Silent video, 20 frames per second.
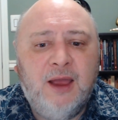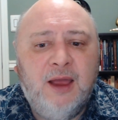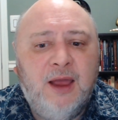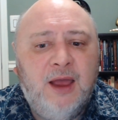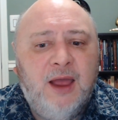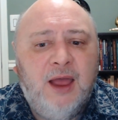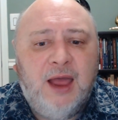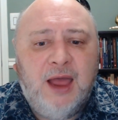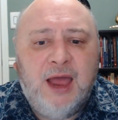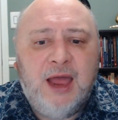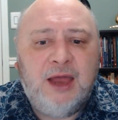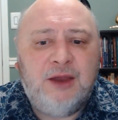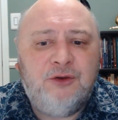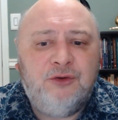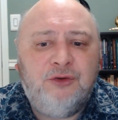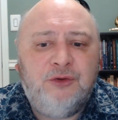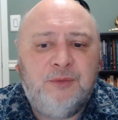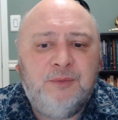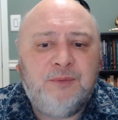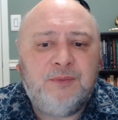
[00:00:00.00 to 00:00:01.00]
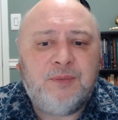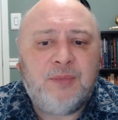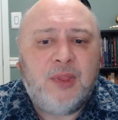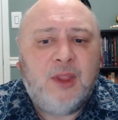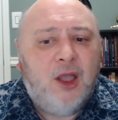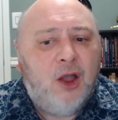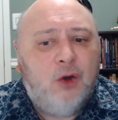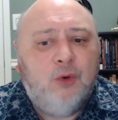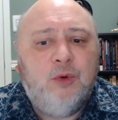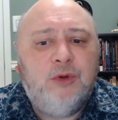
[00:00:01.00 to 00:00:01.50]
and
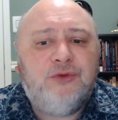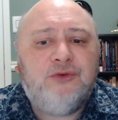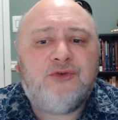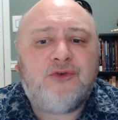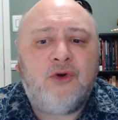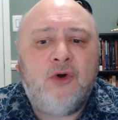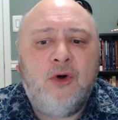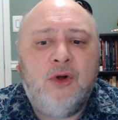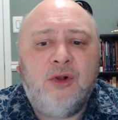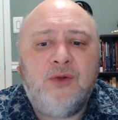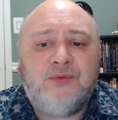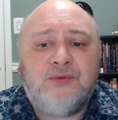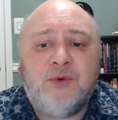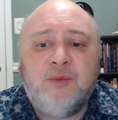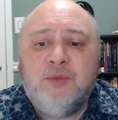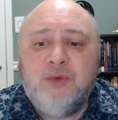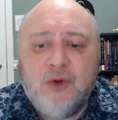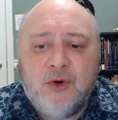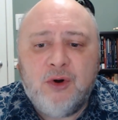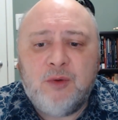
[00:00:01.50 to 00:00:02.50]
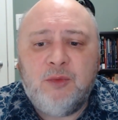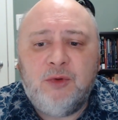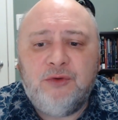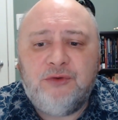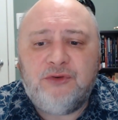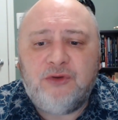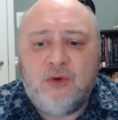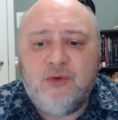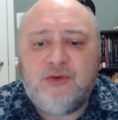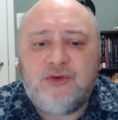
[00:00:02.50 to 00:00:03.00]
a withdrawal from normal
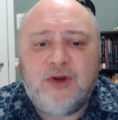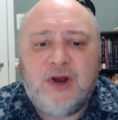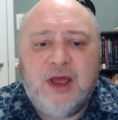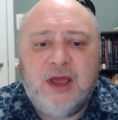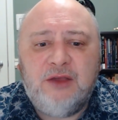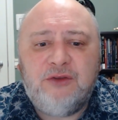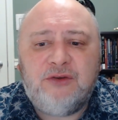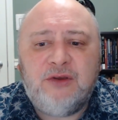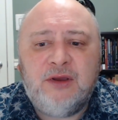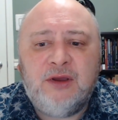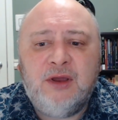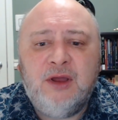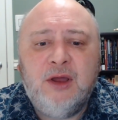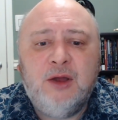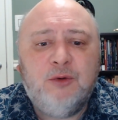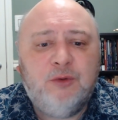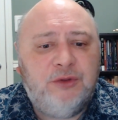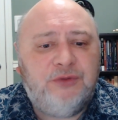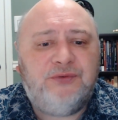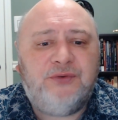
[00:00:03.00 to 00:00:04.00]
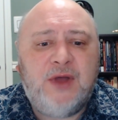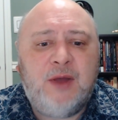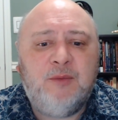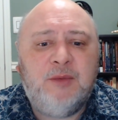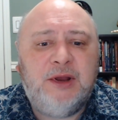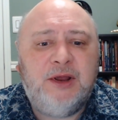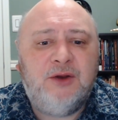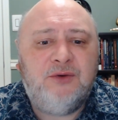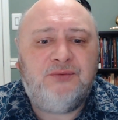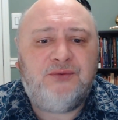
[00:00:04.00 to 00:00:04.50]
socializing with
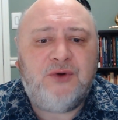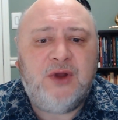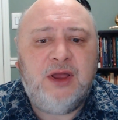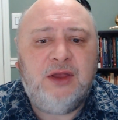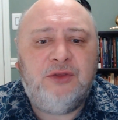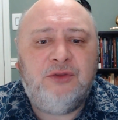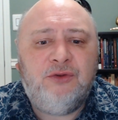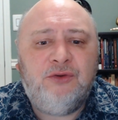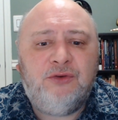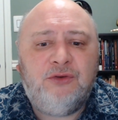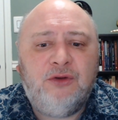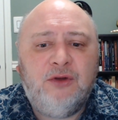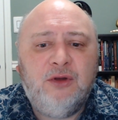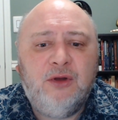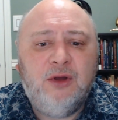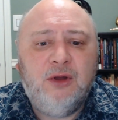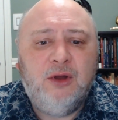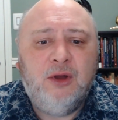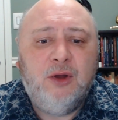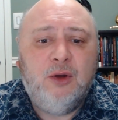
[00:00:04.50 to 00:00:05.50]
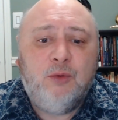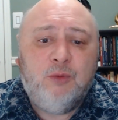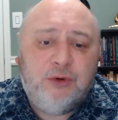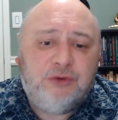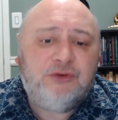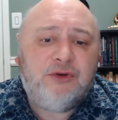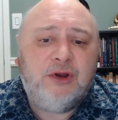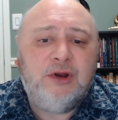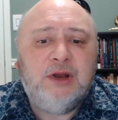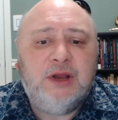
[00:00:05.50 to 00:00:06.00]
family and friends, which
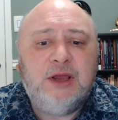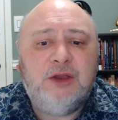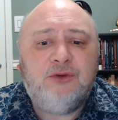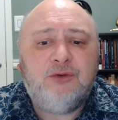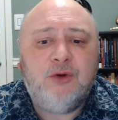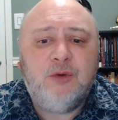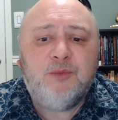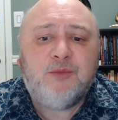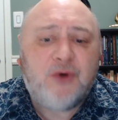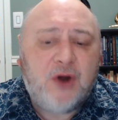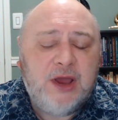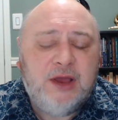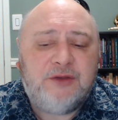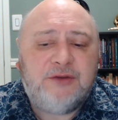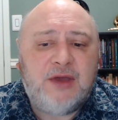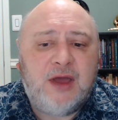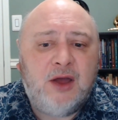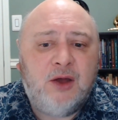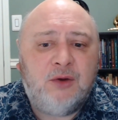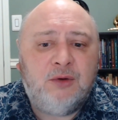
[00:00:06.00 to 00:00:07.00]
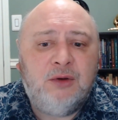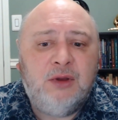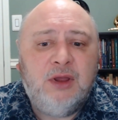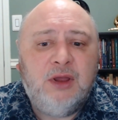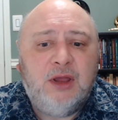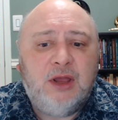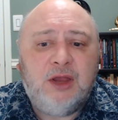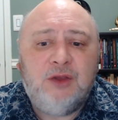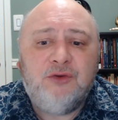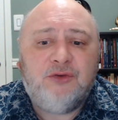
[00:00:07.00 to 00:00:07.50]
can lead to a breakdown
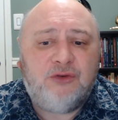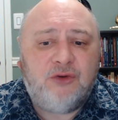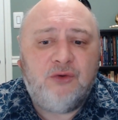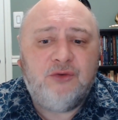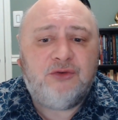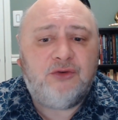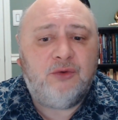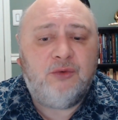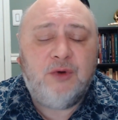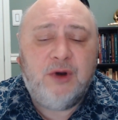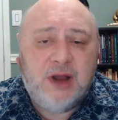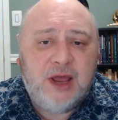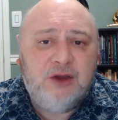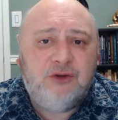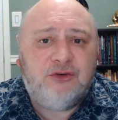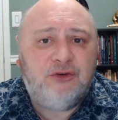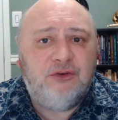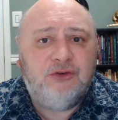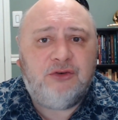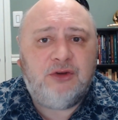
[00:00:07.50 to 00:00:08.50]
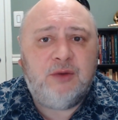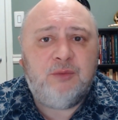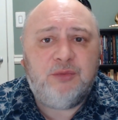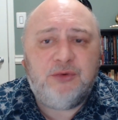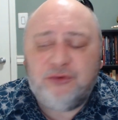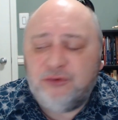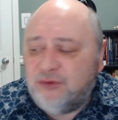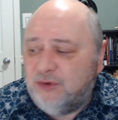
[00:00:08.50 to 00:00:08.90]
in social relationships,